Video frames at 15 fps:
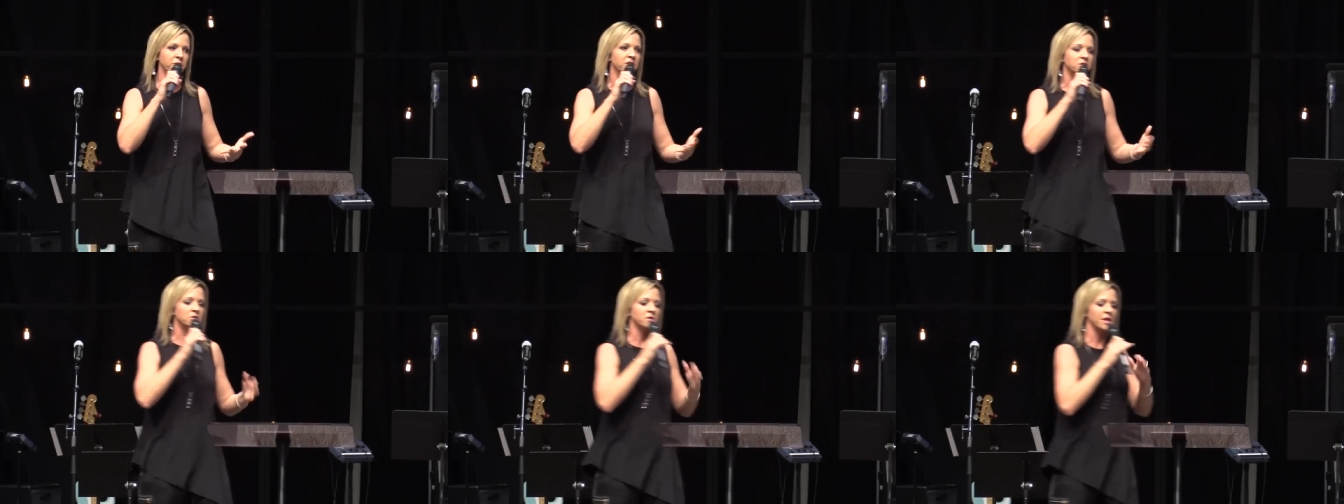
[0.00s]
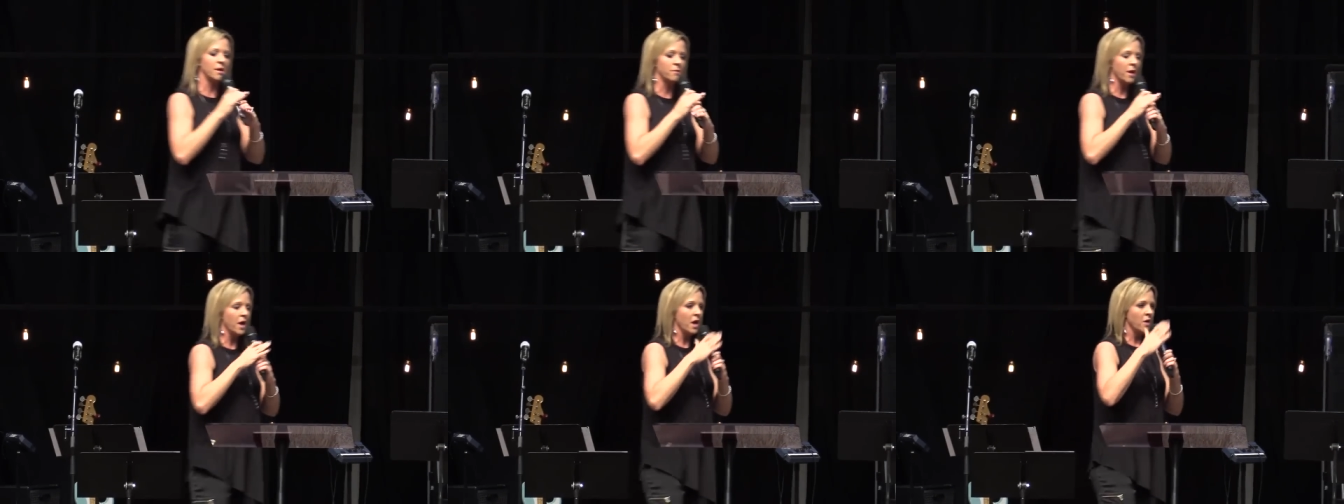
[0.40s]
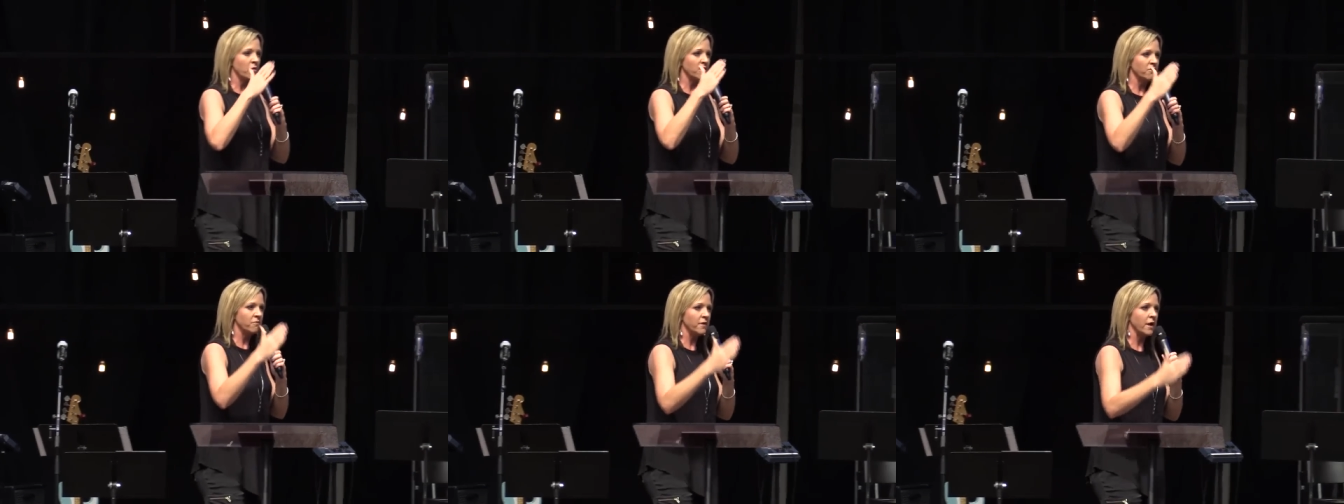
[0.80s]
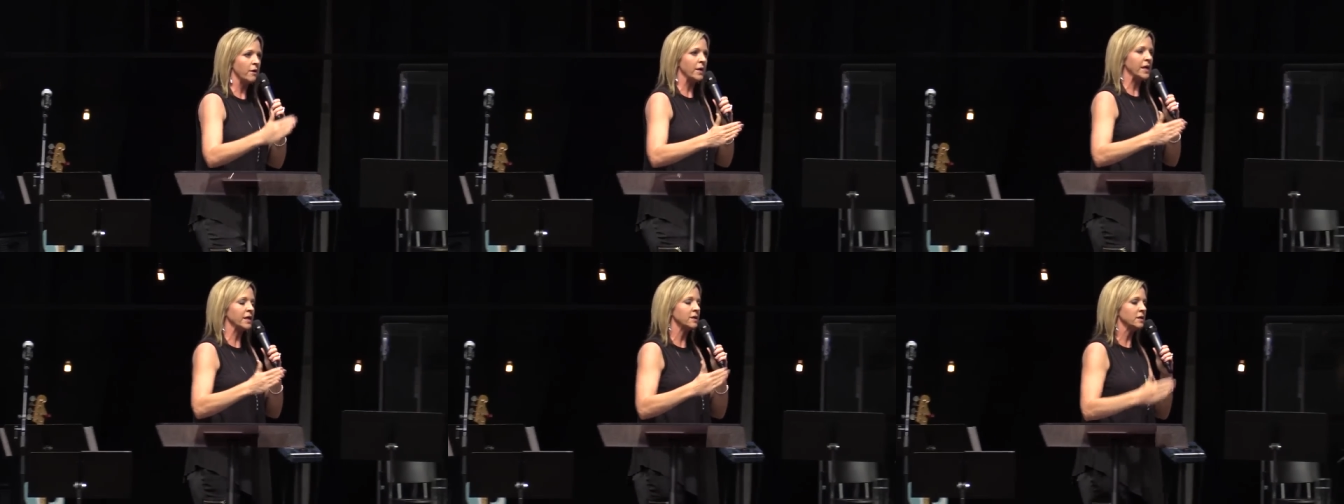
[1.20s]
We do them with
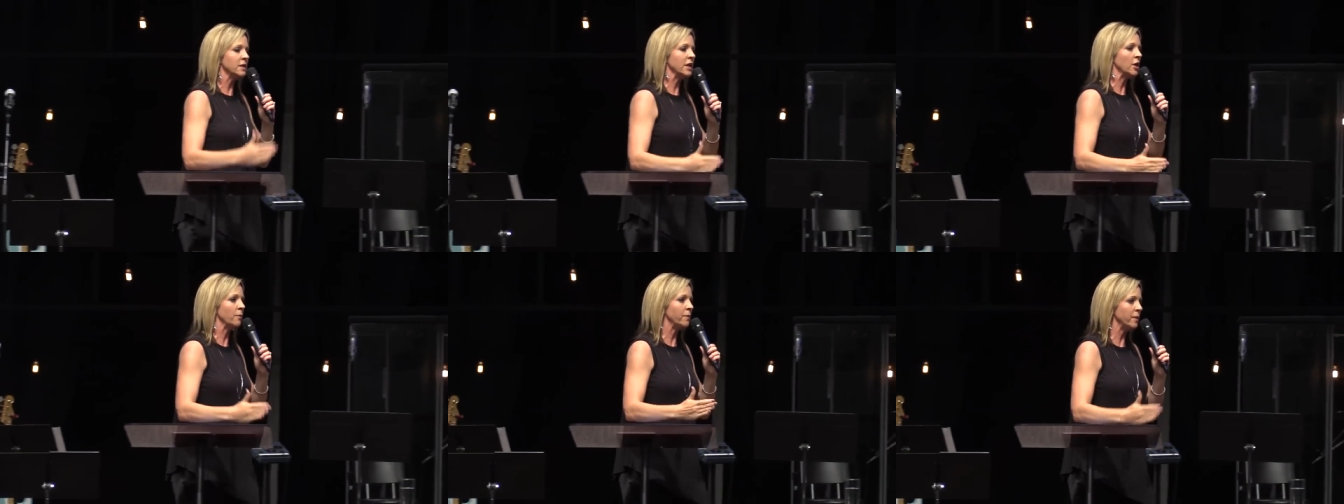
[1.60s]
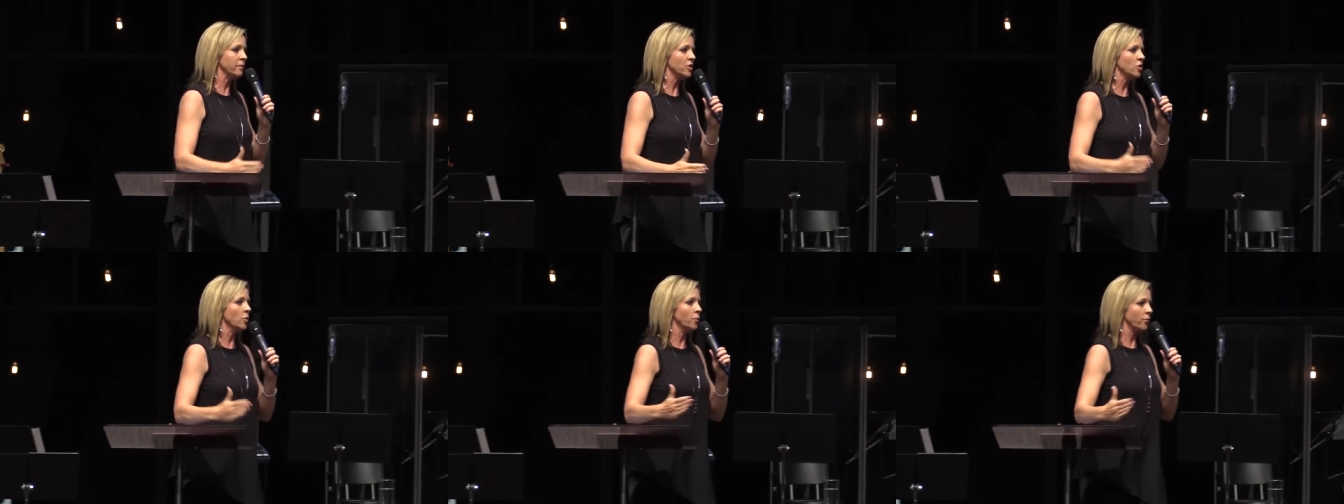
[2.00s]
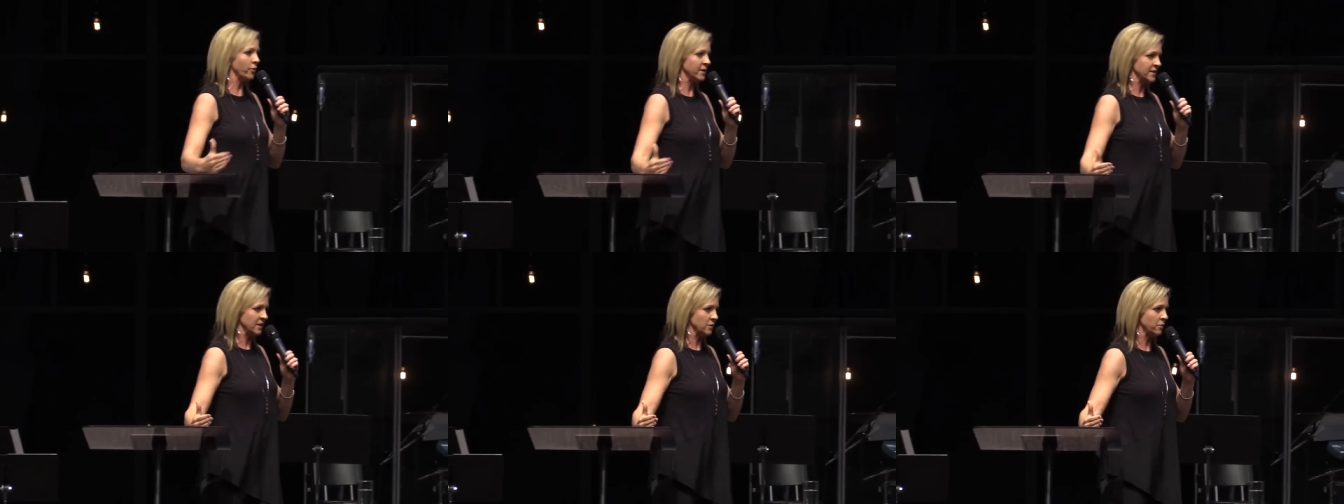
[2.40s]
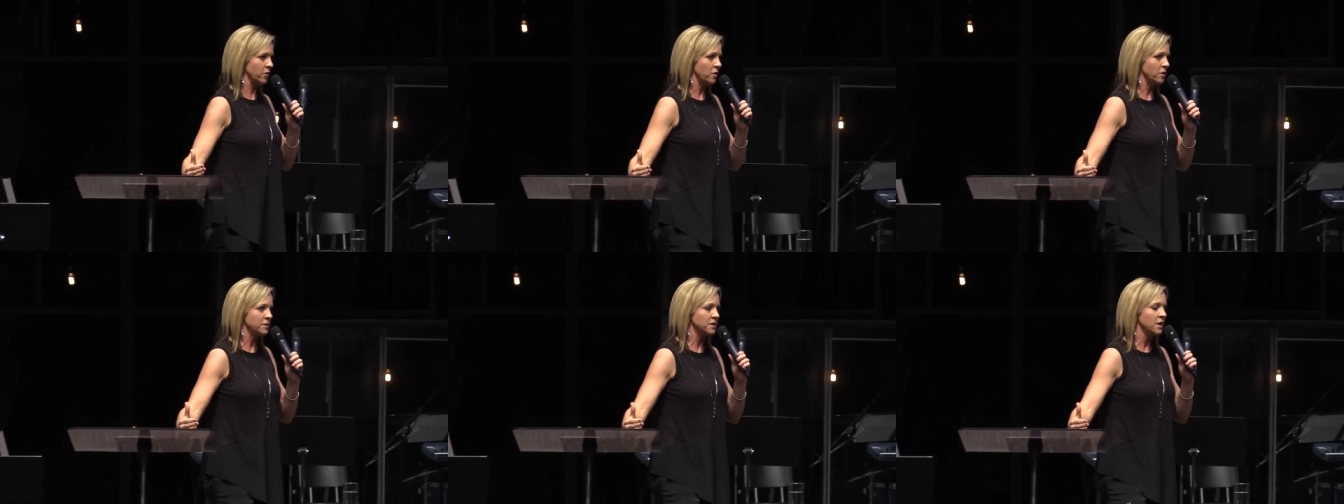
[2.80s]
very clear biblical
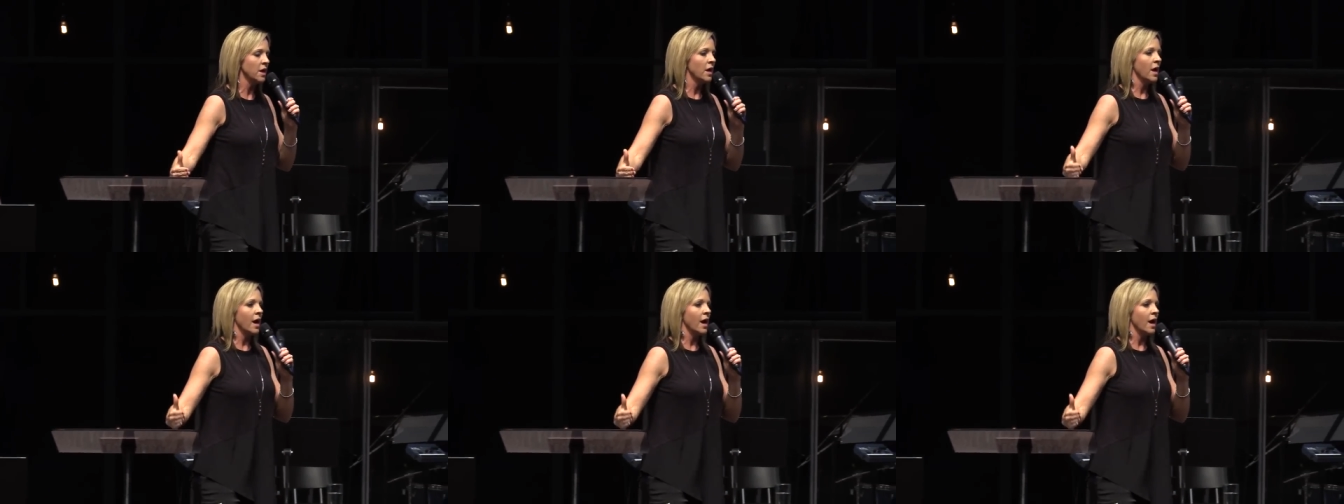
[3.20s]
principles.